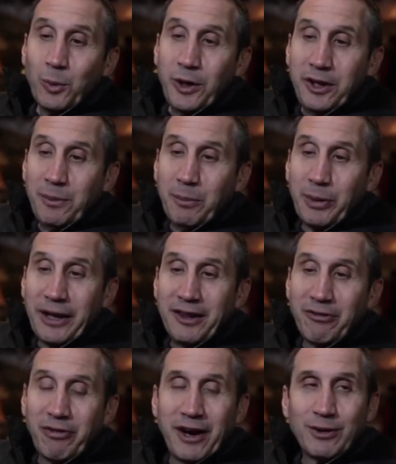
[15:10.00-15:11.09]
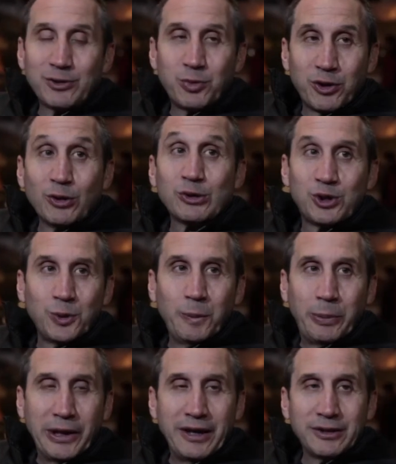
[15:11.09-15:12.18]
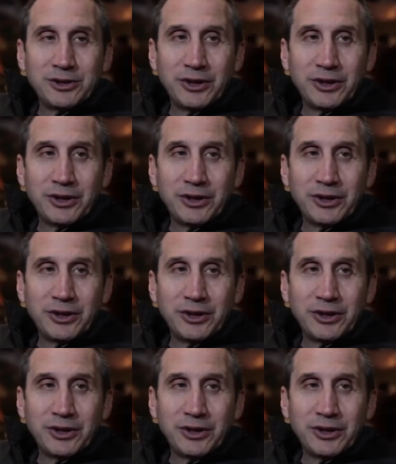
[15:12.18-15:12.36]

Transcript: We didn't play the finals with those two players.